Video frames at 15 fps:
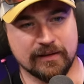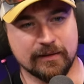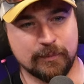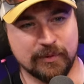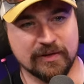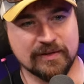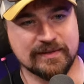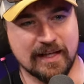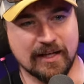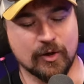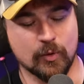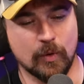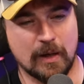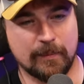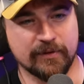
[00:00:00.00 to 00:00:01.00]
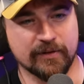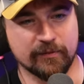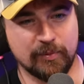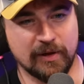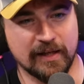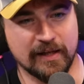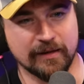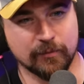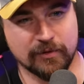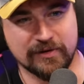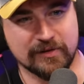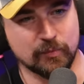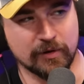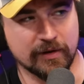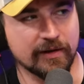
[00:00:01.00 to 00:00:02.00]
It builds that cooperative play, which
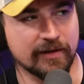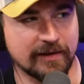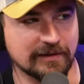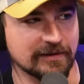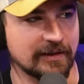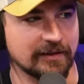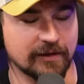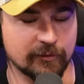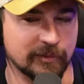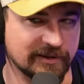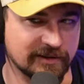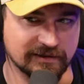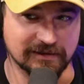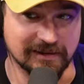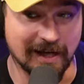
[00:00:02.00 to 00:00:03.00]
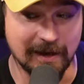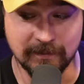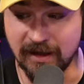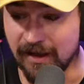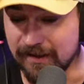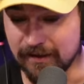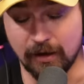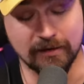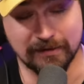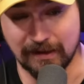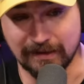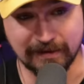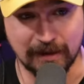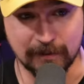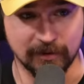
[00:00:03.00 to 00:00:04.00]
is one of the things that I love about this. Because I'm not an
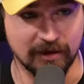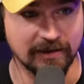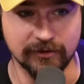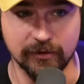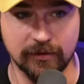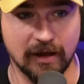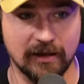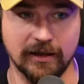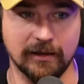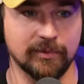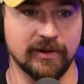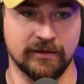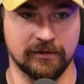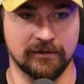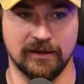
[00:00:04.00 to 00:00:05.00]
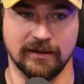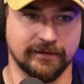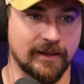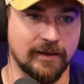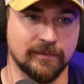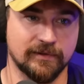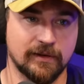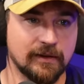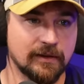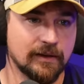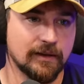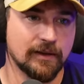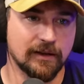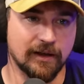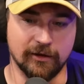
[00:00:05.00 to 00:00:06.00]
online gamer. I do not like playing online. Yeah. Games.
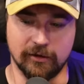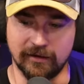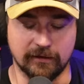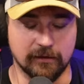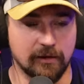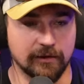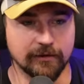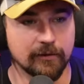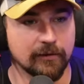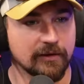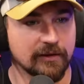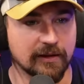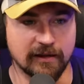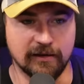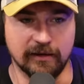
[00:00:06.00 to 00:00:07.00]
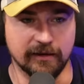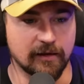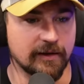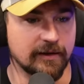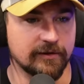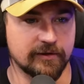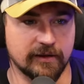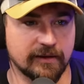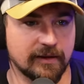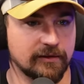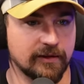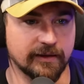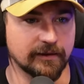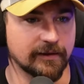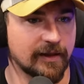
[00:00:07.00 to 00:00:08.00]
I don't like Call of Duty. I don't like all that shit. I don't
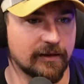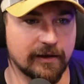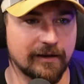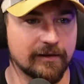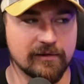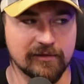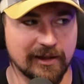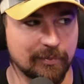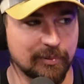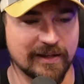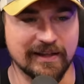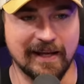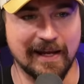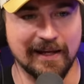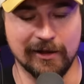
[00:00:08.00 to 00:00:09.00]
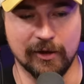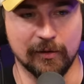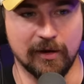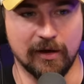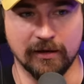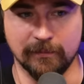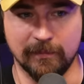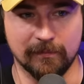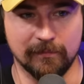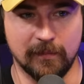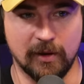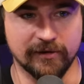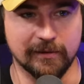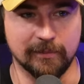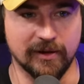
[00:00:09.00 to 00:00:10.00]
like. I, mean, I, don't, I don't even like playing Halo on
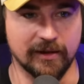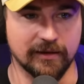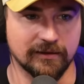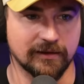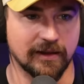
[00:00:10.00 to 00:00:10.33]
multiplayer.